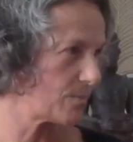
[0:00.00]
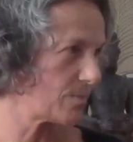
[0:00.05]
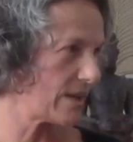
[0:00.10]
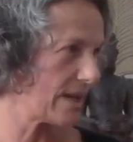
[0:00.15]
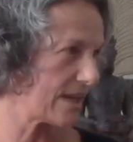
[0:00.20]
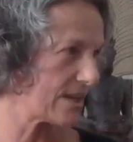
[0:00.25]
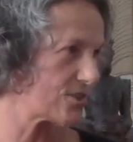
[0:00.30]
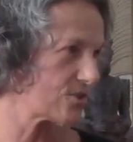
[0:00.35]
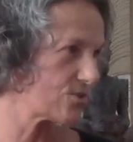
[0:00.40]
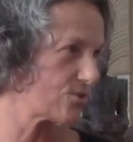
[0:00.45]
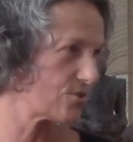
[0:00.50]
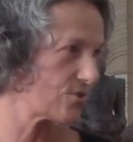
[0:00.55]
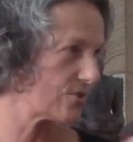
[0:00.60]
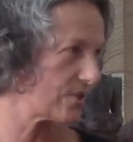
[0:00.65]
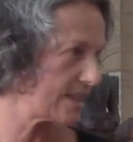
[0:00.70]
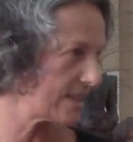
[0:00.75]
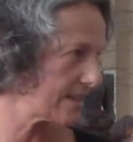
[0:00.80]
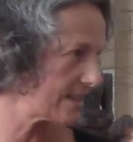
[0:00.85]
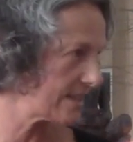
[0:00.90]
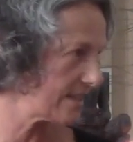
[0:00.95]
back to
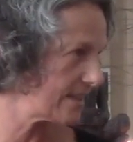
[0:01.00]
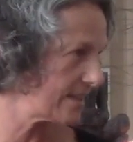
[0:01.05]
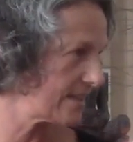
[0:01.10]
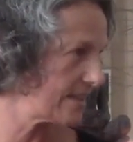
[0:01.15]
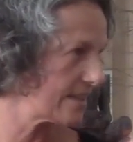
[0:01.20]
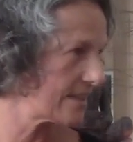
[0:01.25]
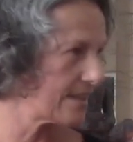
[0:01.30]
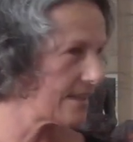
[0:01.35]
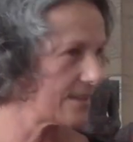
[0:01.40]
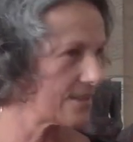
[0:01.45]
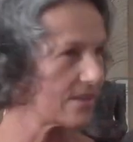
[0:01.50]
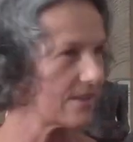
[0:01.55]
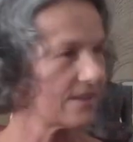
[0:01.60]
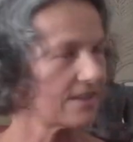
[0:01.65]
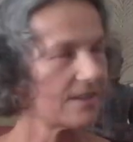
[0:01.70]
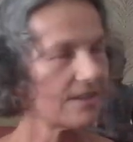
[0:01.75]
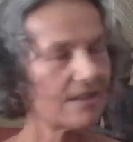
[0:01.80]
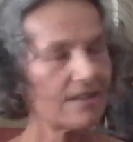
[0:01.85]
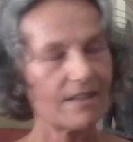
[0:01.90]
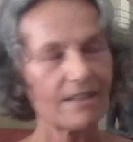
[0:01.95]
thinking and
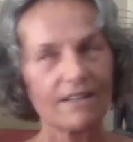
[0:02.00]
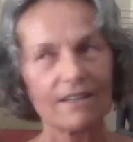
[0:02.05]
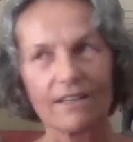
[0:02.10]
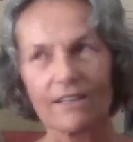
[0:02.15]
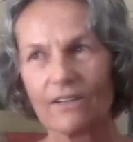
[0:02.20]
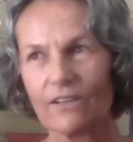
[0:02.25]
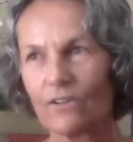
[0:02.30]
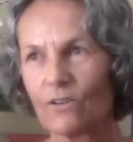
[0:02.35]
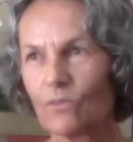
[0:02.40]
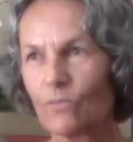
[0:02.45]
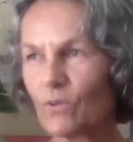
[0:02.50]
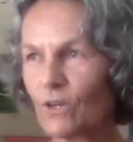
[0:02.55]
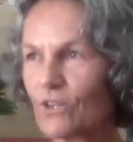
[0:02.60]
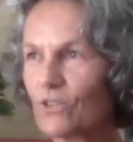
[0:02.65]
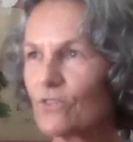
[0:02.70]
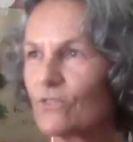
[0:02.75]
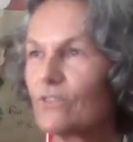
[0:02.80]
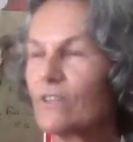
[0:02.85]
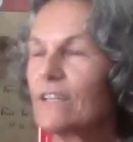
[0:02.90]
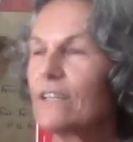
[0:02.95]

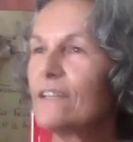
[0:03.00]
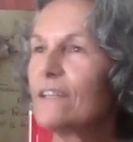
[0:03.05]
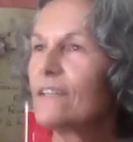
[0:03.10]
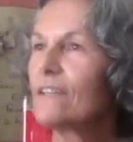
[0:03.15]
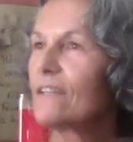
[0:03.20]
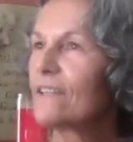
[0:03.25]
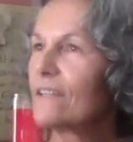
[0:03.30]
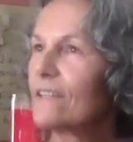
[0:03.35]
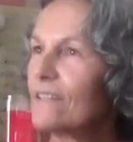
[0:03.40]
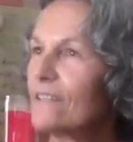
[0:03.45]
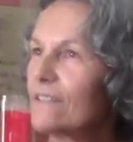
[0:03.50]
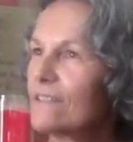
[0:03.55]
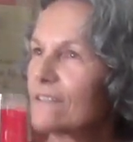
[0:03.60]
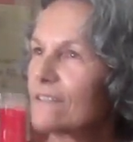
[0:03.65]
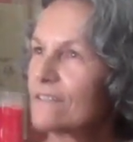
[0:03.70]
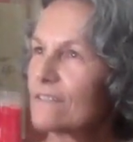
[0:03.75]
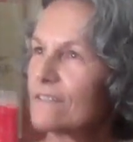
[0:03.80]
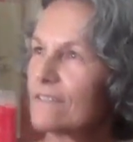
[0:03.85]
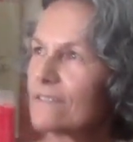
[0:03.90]
wondering and